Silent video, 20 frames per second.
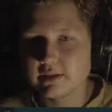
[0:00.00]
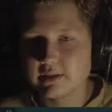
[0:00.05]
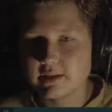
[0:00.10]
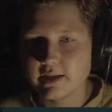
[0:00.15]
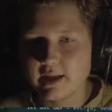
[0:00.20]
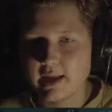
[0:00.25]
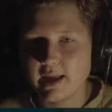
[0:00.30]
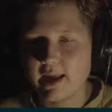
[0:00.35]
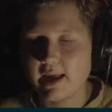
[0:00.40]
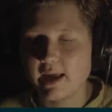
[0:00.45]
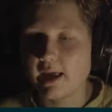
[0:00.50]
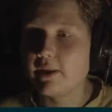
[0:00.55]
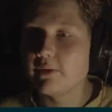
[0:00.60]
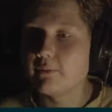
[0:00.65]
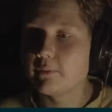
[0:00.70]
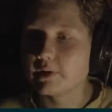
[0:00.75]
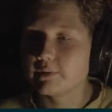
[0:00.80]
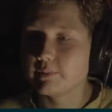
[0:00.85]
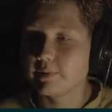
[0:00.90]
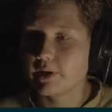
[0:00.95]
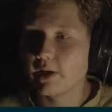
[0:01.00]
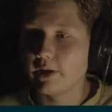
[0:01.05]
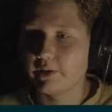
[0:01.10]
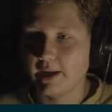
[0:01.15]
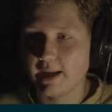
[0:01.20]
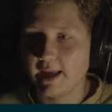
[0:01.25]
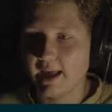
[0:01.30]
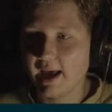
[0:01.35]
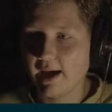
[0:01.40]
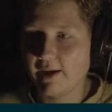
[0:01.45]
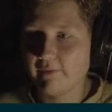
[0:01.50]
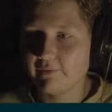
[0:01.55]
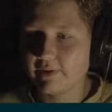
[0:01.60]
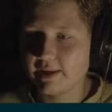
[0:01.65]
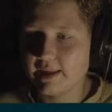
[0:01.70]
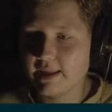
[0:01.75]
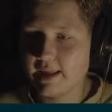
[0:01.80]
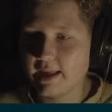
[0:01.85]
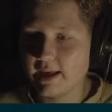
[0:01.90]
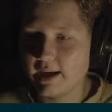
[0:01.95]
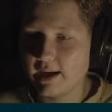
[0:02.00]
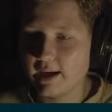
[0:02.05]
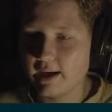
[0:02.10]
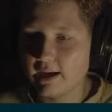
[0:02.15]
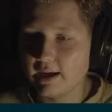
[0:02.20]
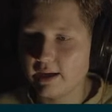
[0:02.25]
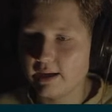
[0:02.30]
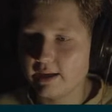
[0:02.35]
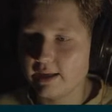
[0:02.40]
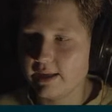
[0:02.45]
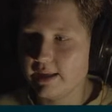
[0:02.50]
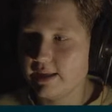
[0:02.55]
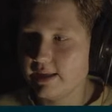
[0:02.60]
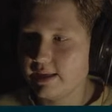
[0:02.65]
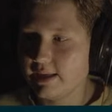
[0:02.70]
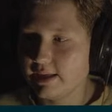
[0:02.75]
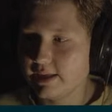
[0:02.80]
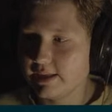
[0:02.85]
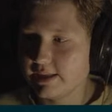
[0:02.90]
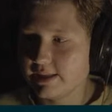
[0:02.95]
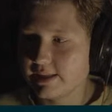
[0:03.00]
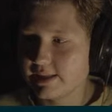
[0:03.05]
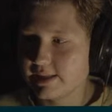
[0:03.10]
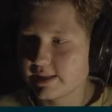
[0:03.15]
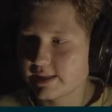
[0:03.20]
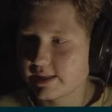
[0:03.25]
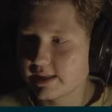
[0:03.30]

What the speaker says: And what we're gonna have here is,